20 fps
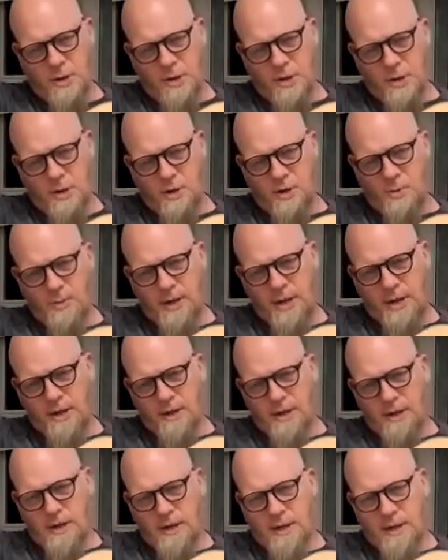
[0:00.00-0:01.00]
a little bit.
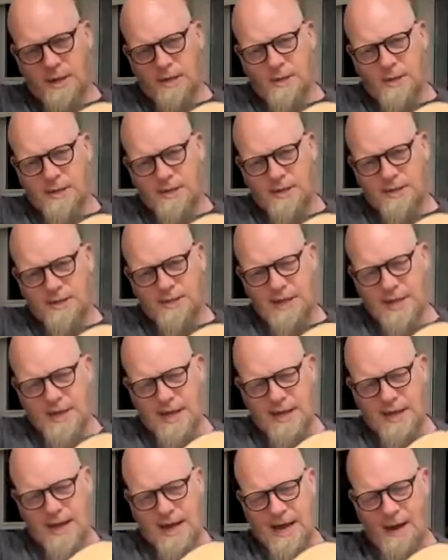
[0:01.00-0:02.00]
And you can
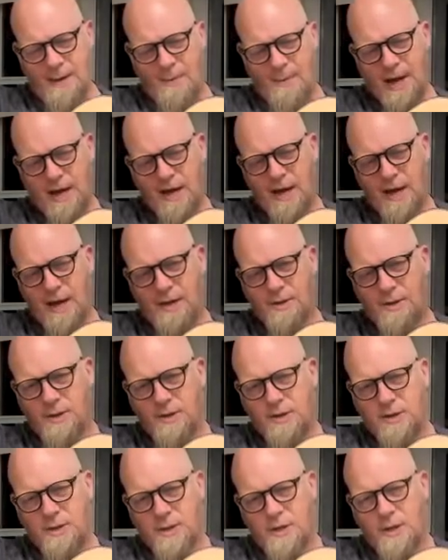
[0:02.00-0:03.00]
see now my
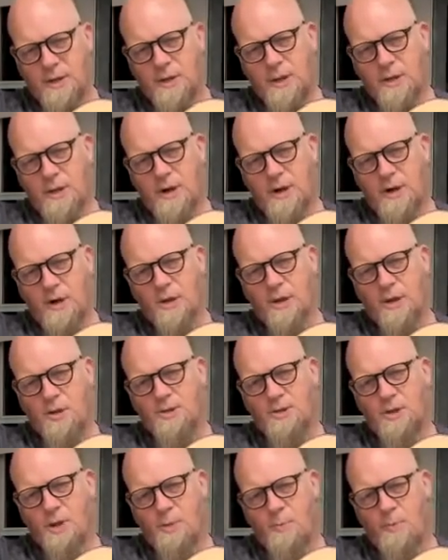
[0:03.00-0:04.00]
knuckles, they're
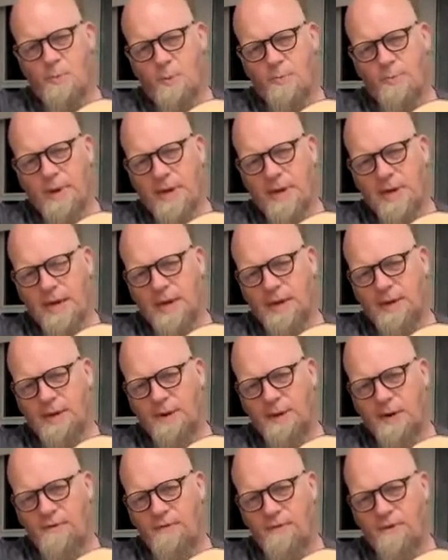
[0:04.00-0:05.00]
closer to
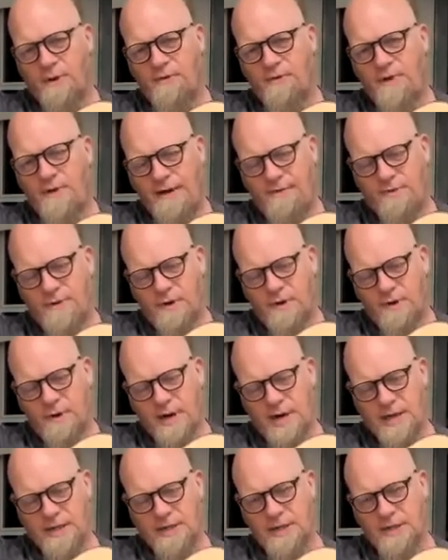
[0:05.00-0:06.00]
perpendicular or 45
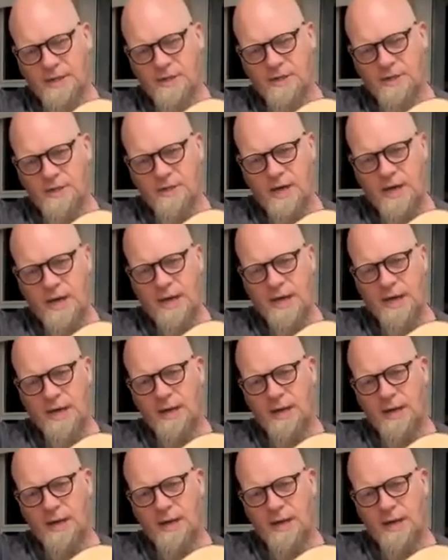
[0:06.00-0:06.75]
degrees to the string